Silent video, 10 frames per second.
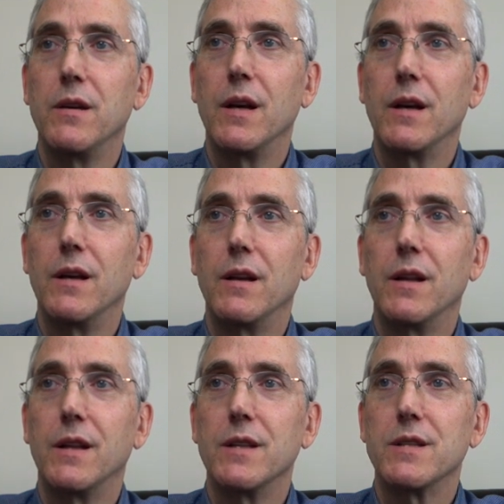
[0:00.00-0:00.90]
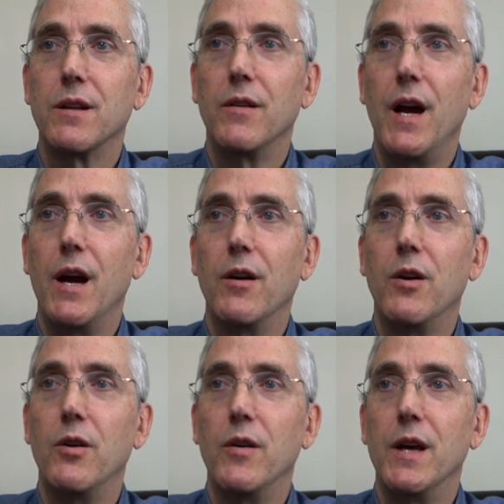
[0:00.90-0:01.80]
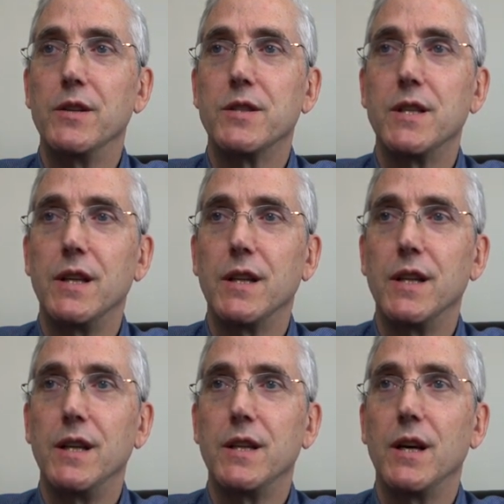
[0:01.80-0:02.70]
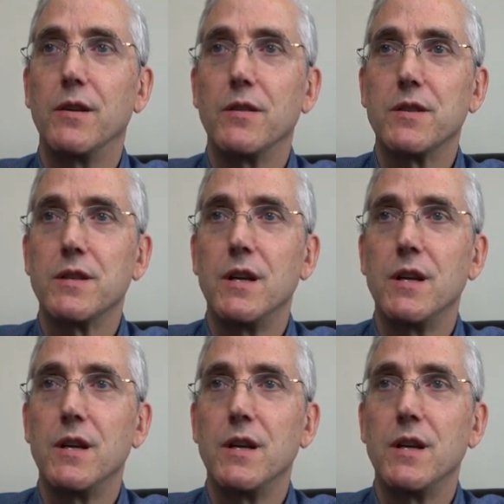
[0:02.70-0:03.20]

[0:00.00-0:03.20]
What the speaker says: I can click this little arrow and see the details,